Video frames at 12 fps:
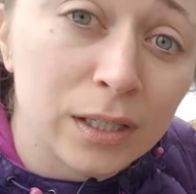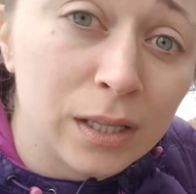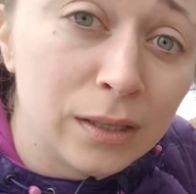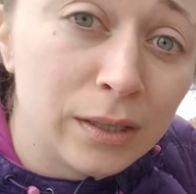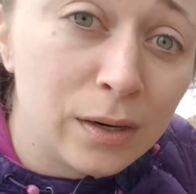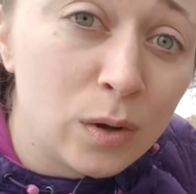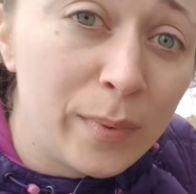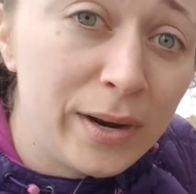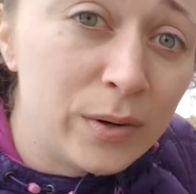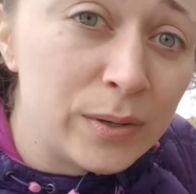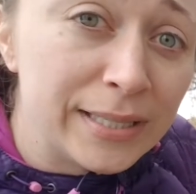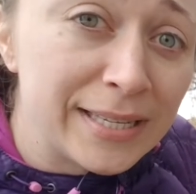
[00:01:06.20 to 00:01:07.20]
little
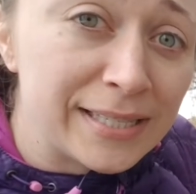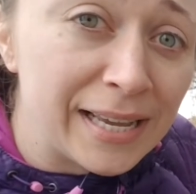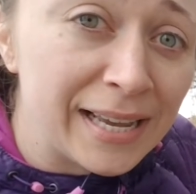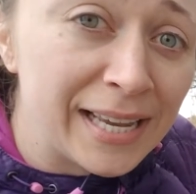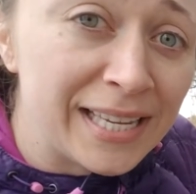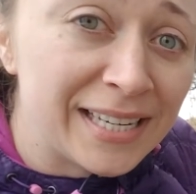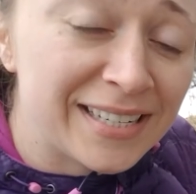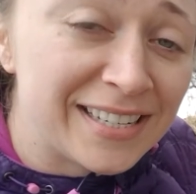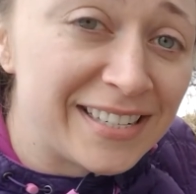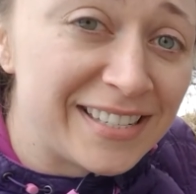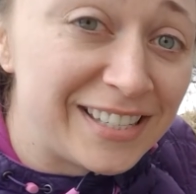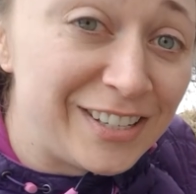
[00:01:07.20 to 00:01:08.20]
window on the side
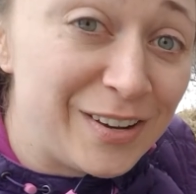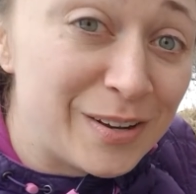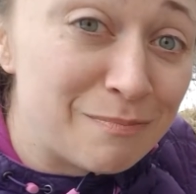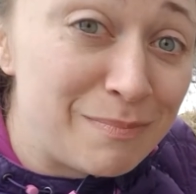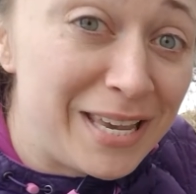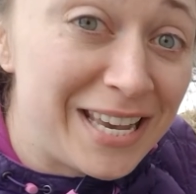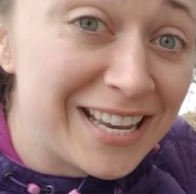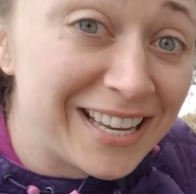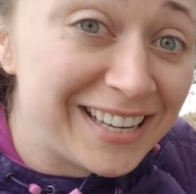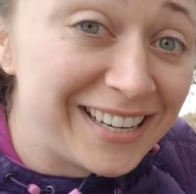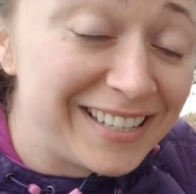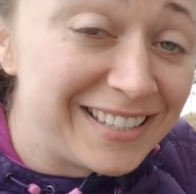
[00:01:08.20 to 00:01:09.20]
so you can peek
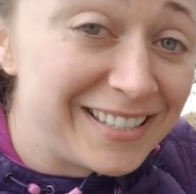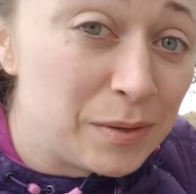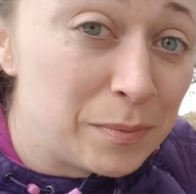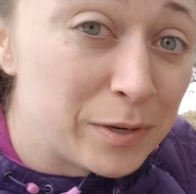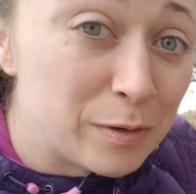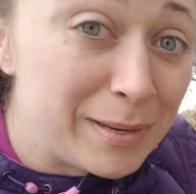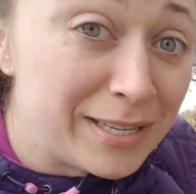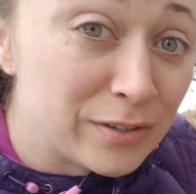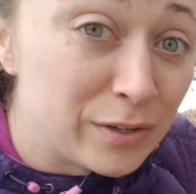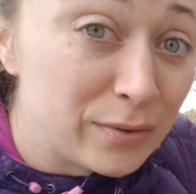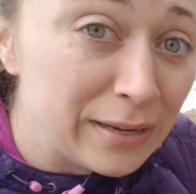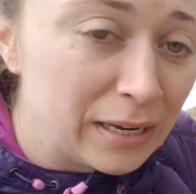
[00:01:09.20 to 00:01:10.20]
and see what your bees are
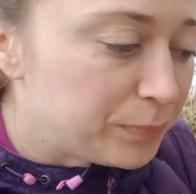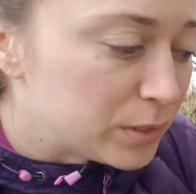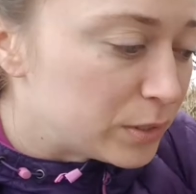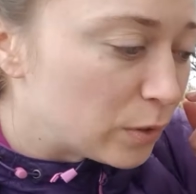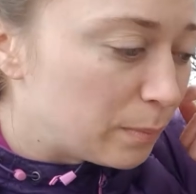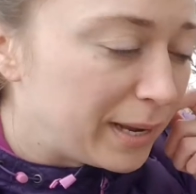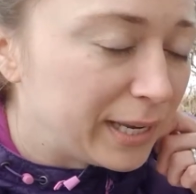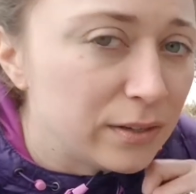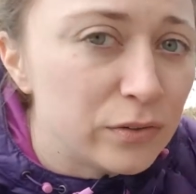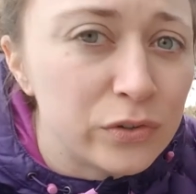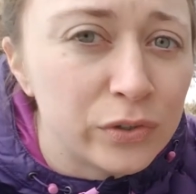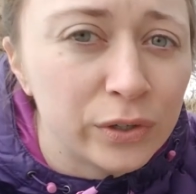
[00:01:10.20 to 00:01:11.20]
doing. So my
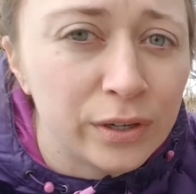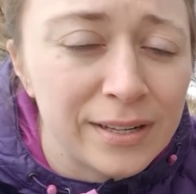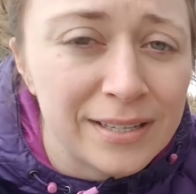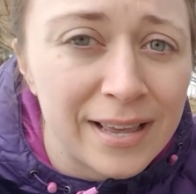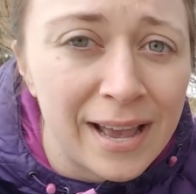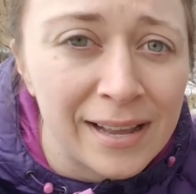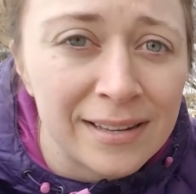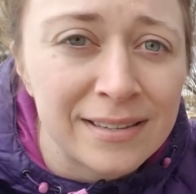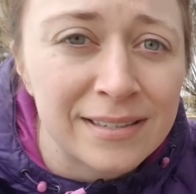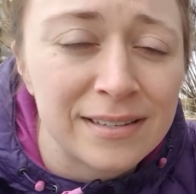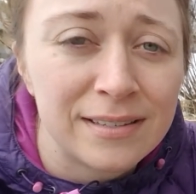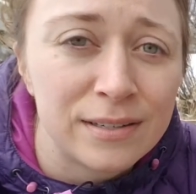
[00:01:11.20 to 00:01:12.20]
concern is that
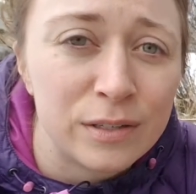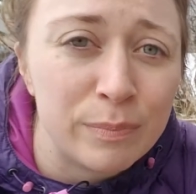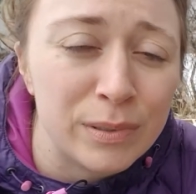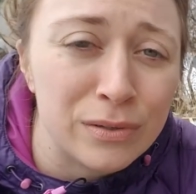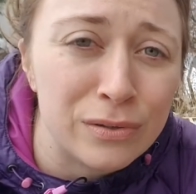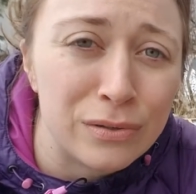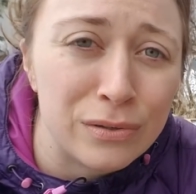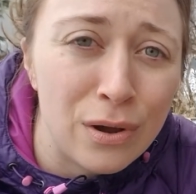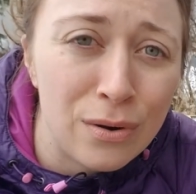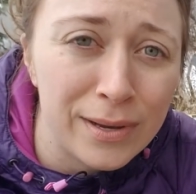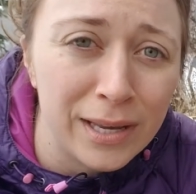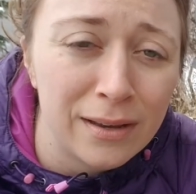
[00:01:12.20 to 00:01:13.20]
since it's been
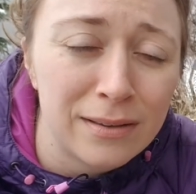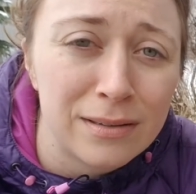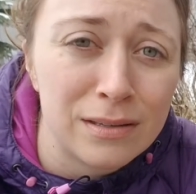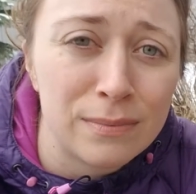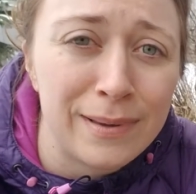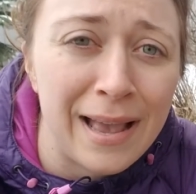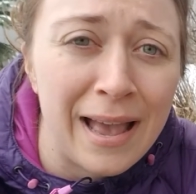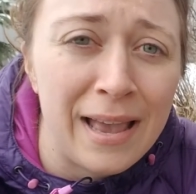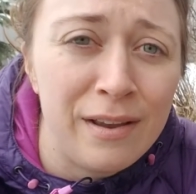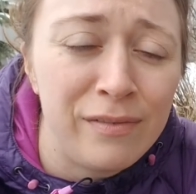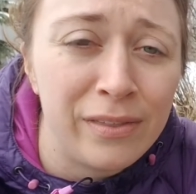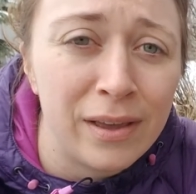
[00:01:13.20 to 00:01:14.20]
snowing since we
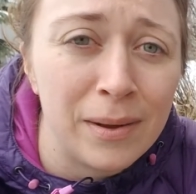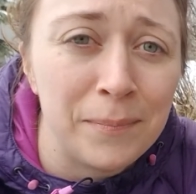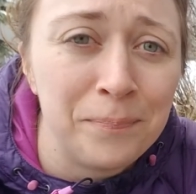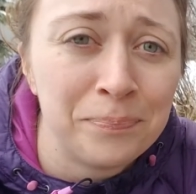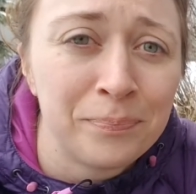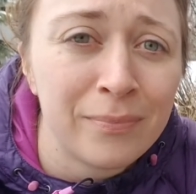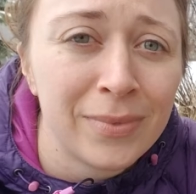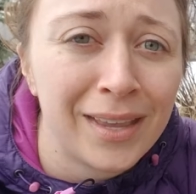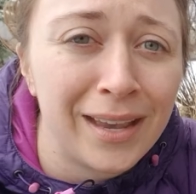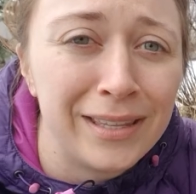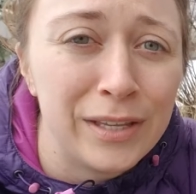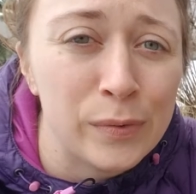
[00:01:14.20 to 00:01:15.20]
hived them
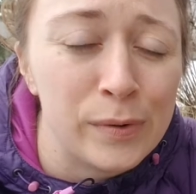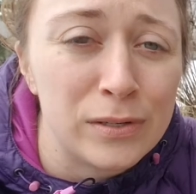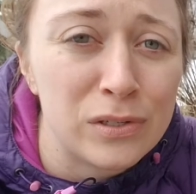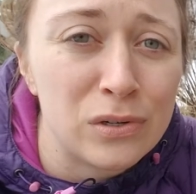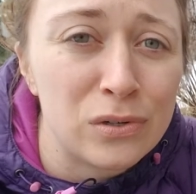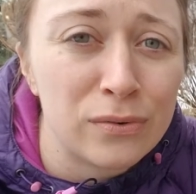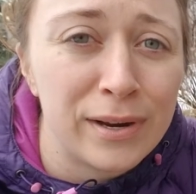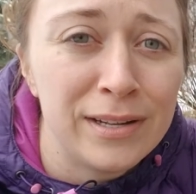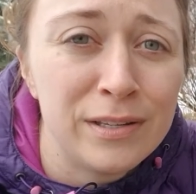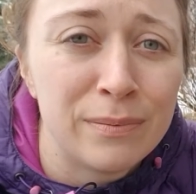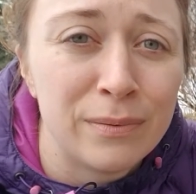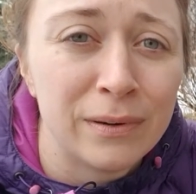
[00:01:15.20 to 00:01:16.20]
and they were just in
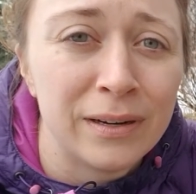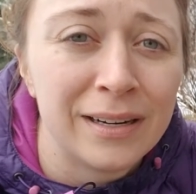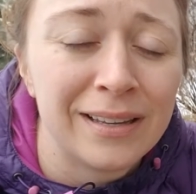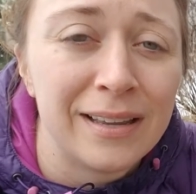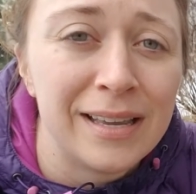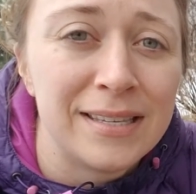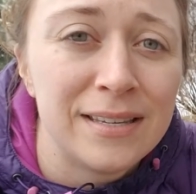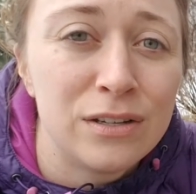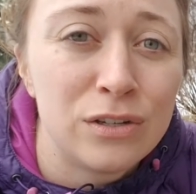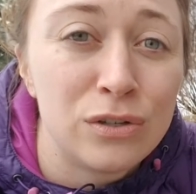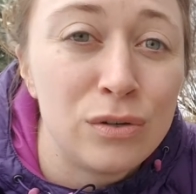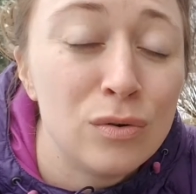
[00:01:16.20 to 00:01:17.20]
transport, is it
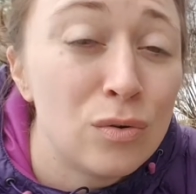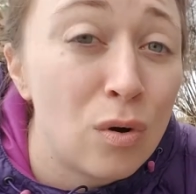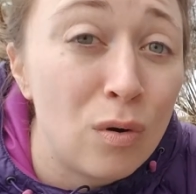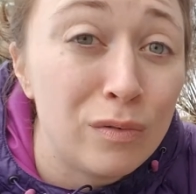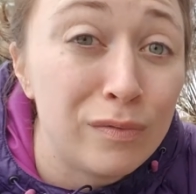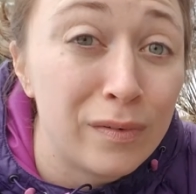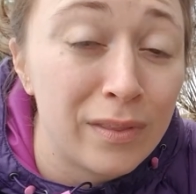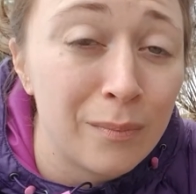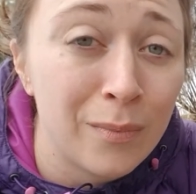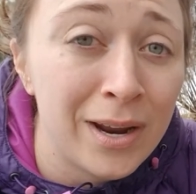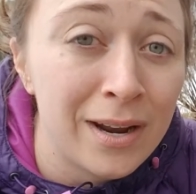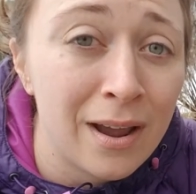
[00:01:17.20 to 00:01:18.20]
too cold for
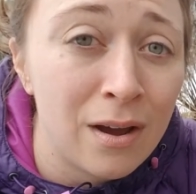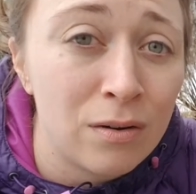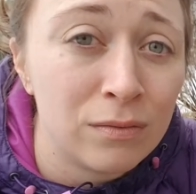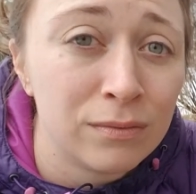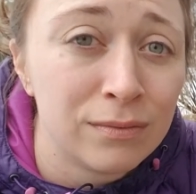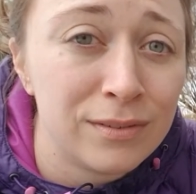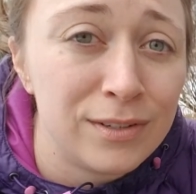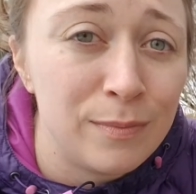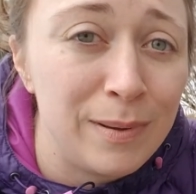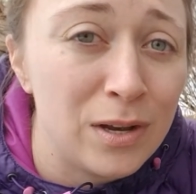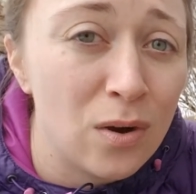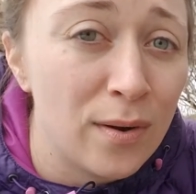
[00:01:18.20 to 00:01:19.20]
them right now to
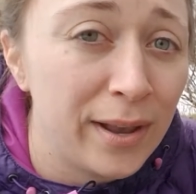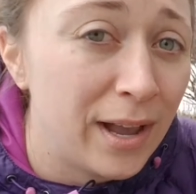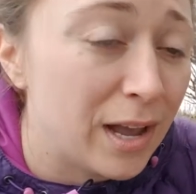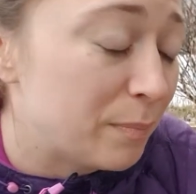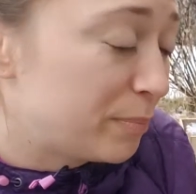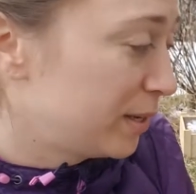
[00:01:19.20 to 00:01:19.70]
be going up